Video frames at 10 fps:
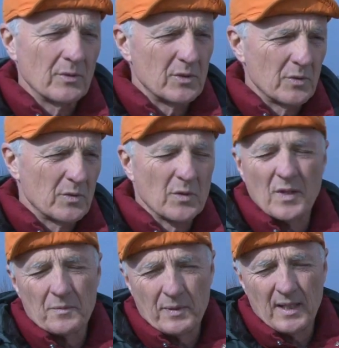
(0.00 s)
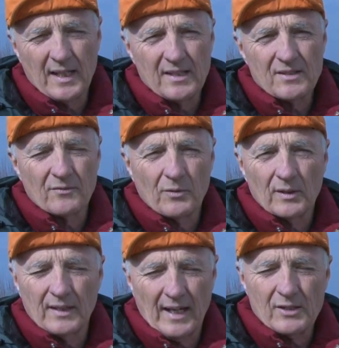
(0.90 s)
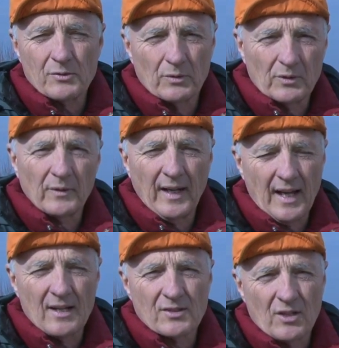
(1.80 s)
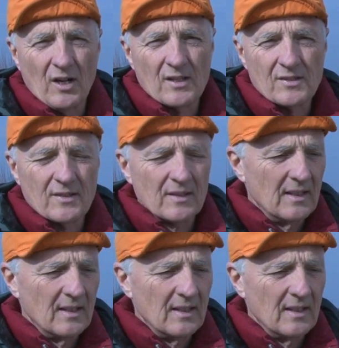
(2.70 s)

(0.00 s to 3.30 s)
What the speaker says: which was within pennies of what the actual greenhouse cost.